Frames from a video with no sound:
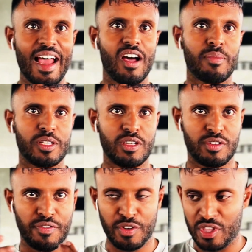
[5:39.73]
allowed myself
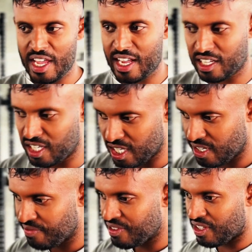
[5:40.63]
to feel the anger.
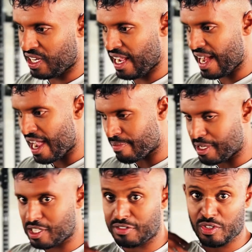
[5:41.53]
I allowed
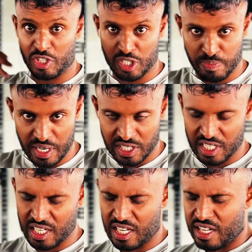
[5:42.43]
myself to express
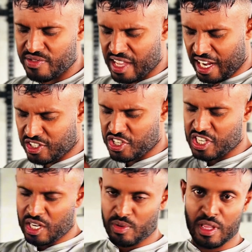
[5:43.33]
it and to
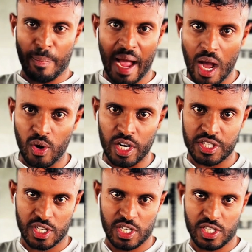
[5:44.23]
sit with the
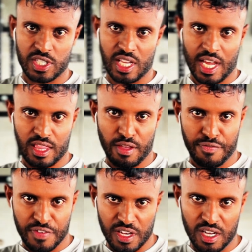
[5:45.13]
powerlessness and the
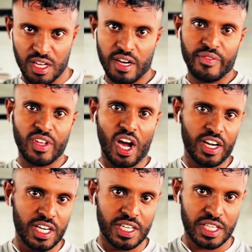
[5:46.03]
fear
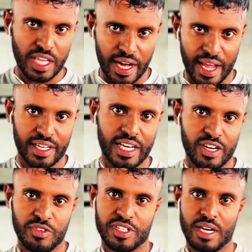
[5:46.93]
underneath that anger
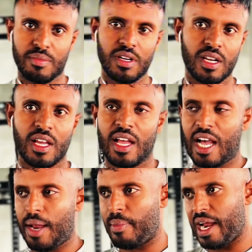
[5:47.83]
and resentment.
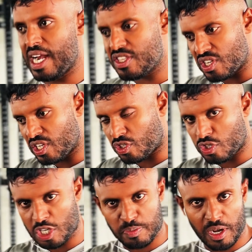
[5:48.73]
And by listening to
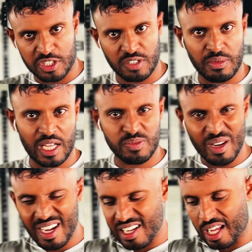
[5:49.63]
those parts of me and
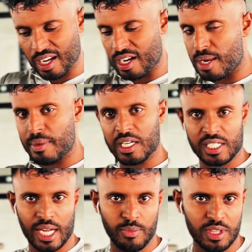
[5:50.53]
spending like unlimited
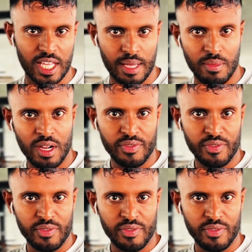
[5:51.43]
time with them